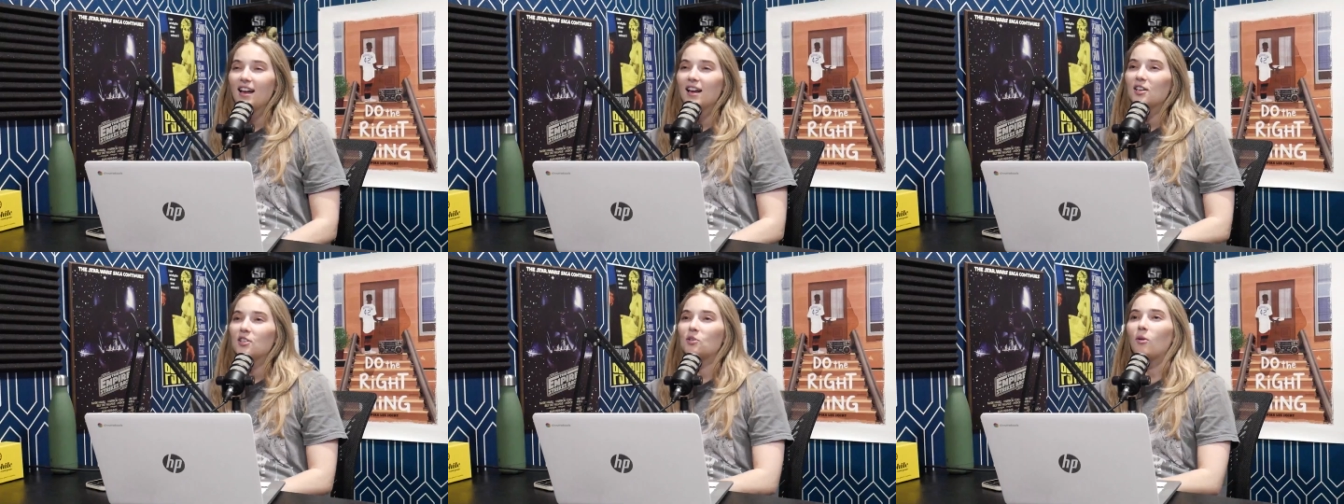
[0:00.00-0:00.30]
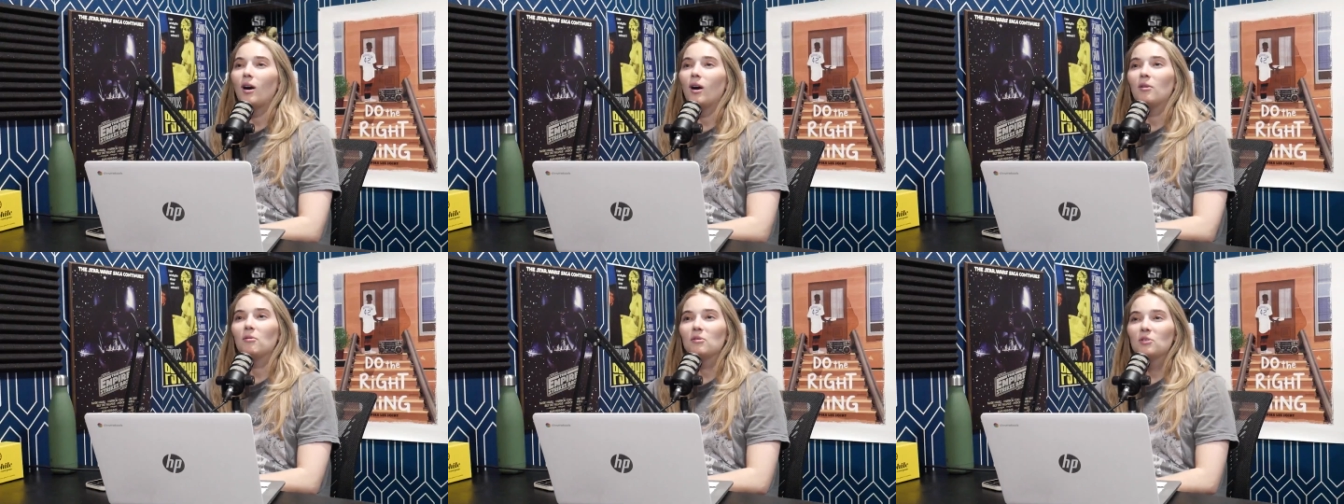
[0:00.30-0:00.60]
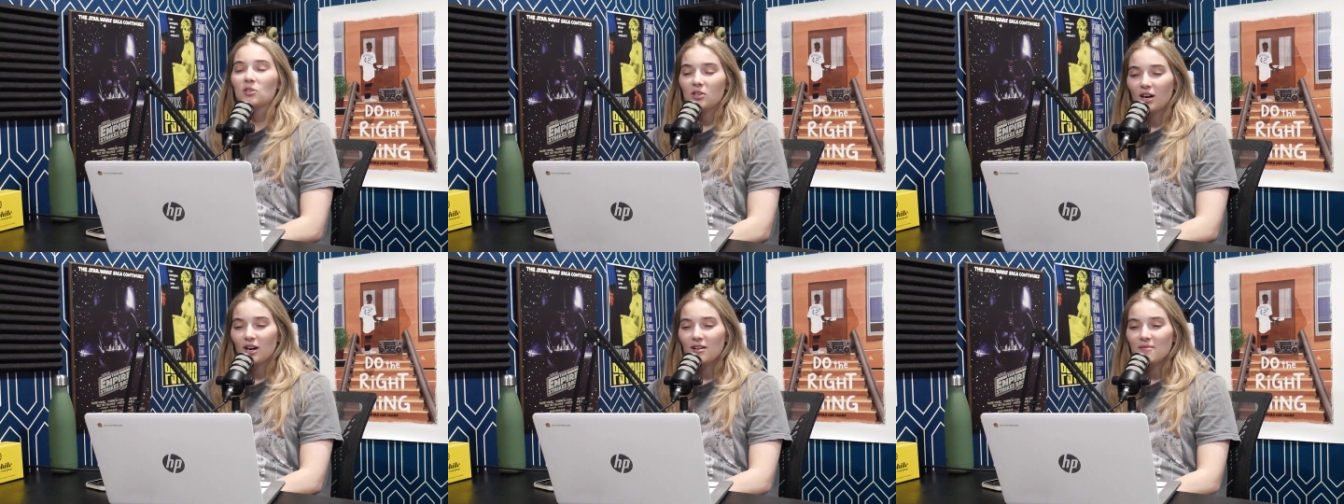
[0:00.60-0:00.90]
So I will
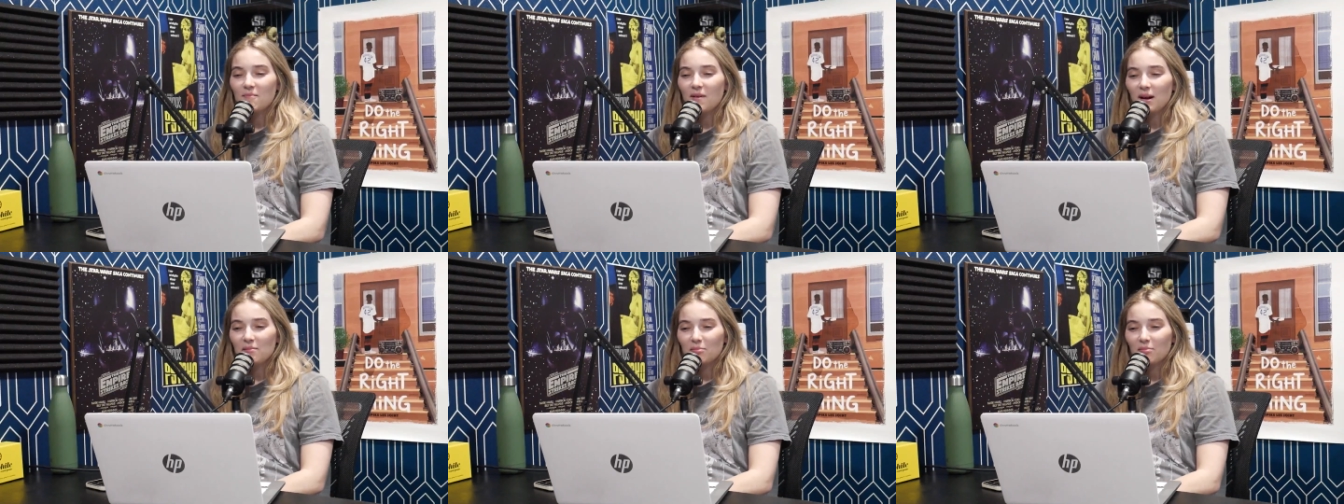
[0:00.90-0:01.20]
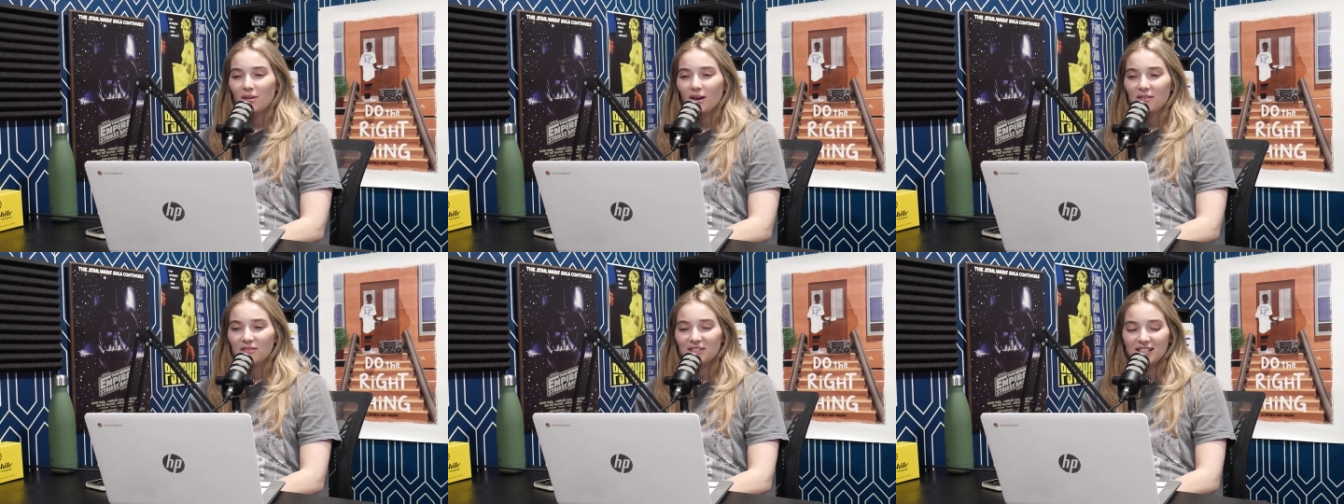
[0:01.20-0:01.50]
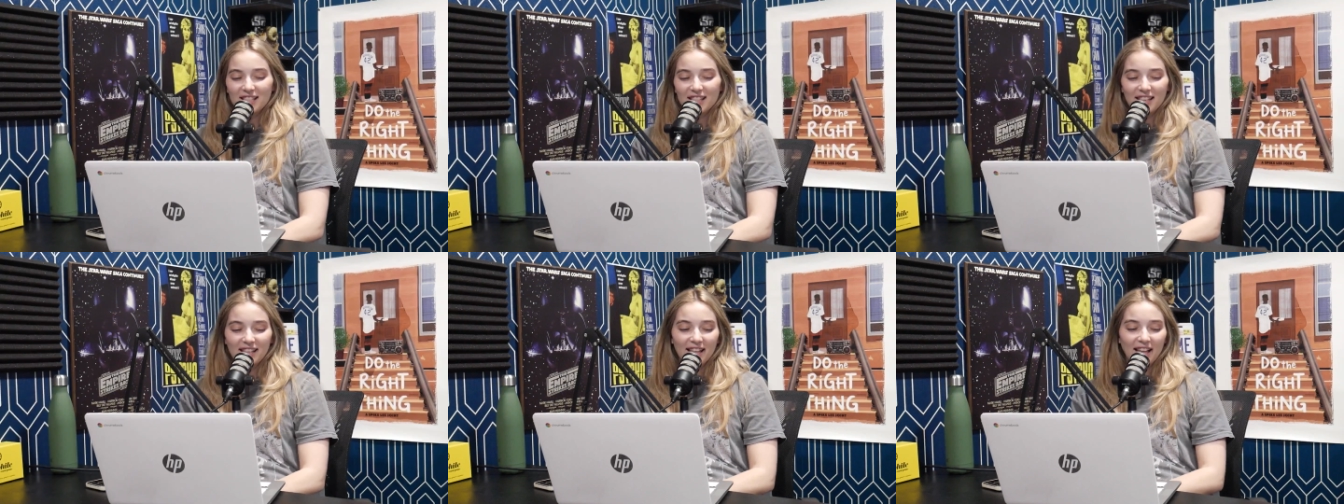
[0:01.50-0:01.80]
start by
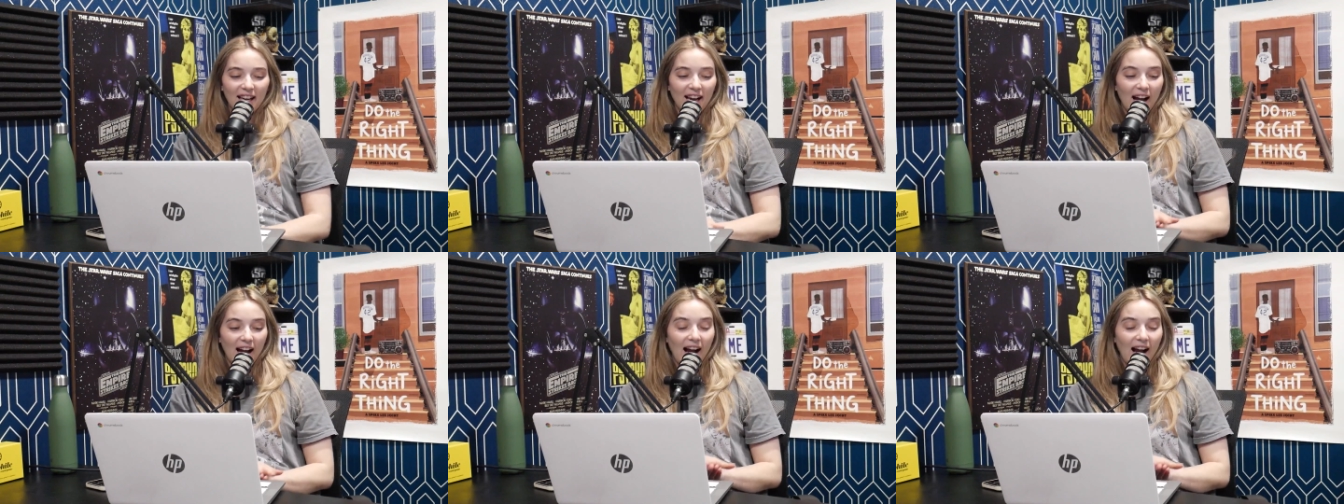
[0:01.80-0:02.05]
prefacing that